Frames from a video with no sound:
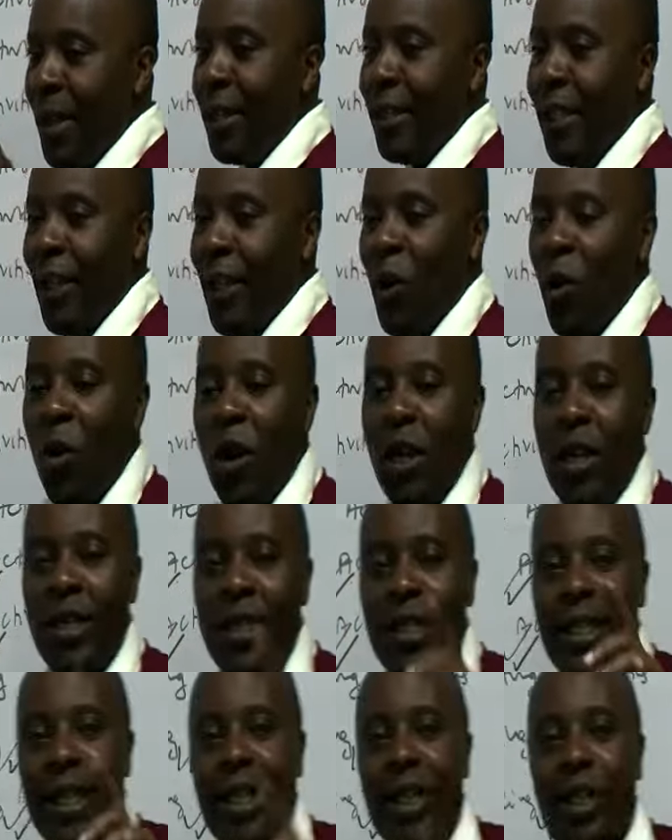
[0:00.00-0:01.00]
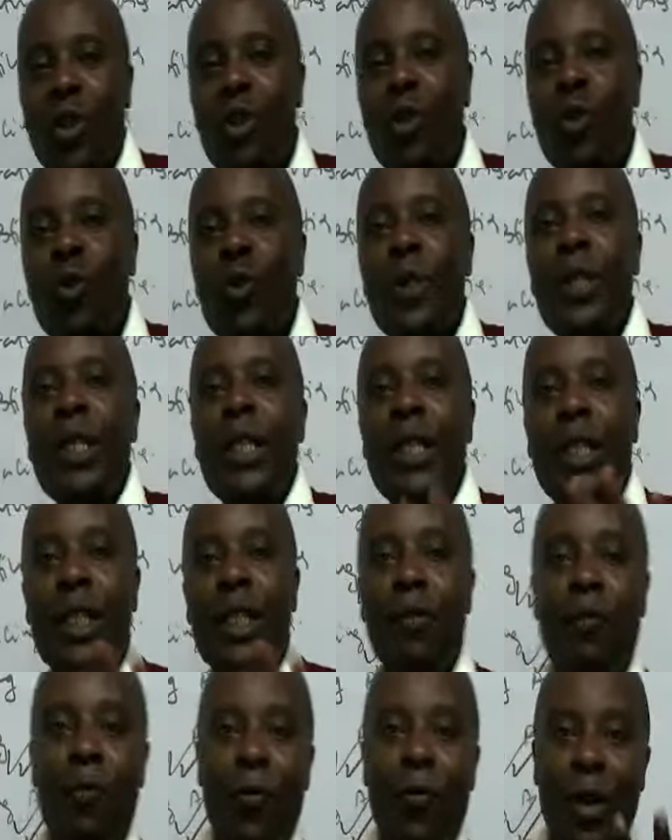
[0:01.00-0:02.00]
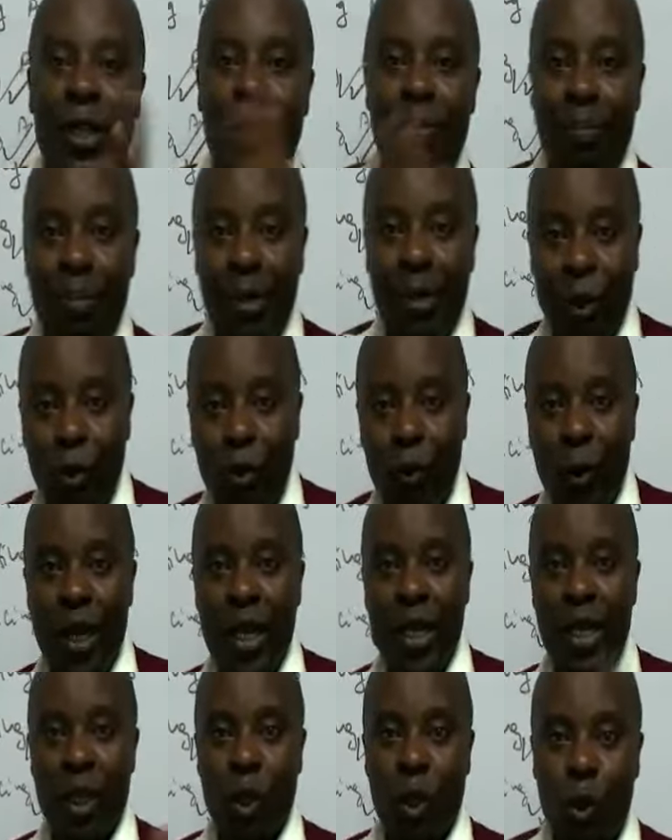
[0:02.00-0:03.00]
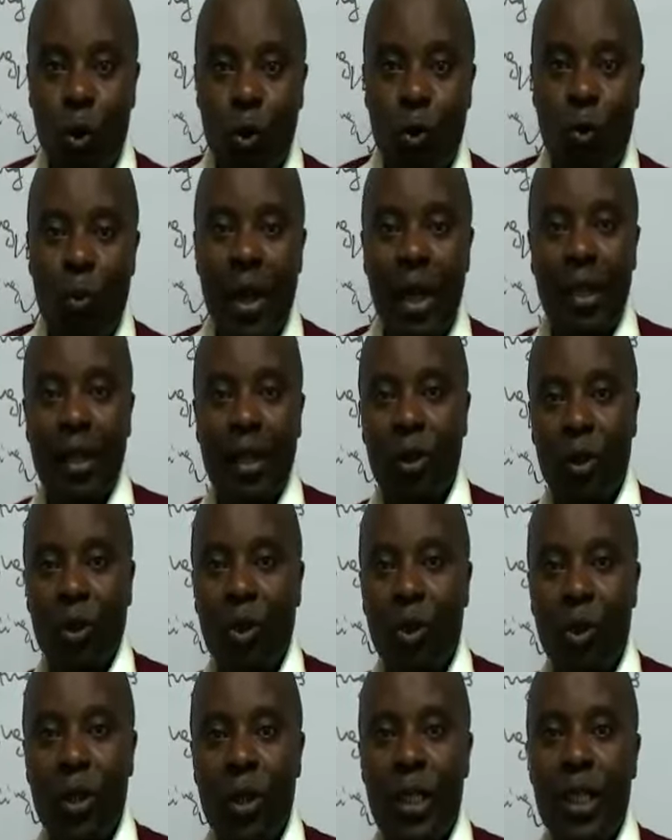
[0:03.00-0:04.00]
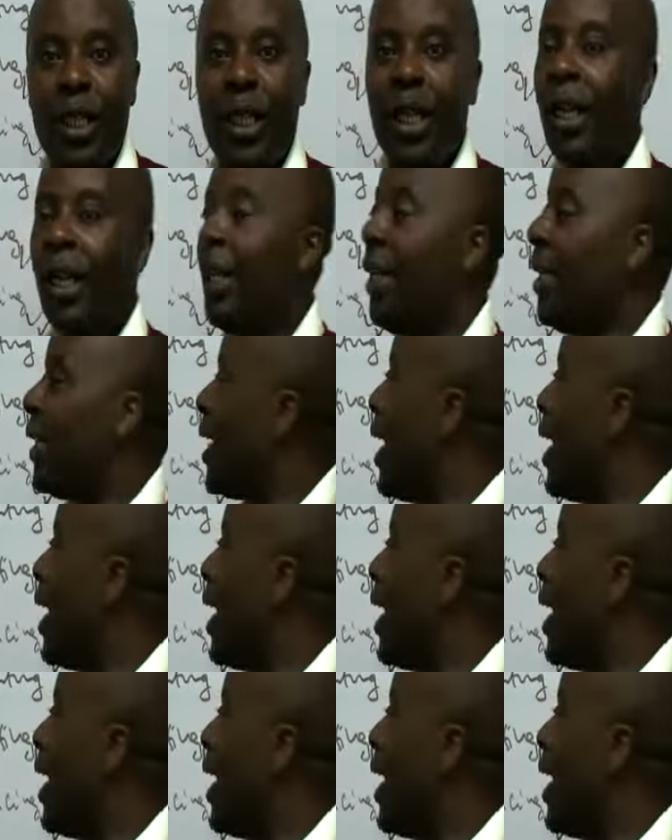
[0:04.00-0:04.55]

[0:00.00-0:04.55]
The only section which is different between the 2 methods is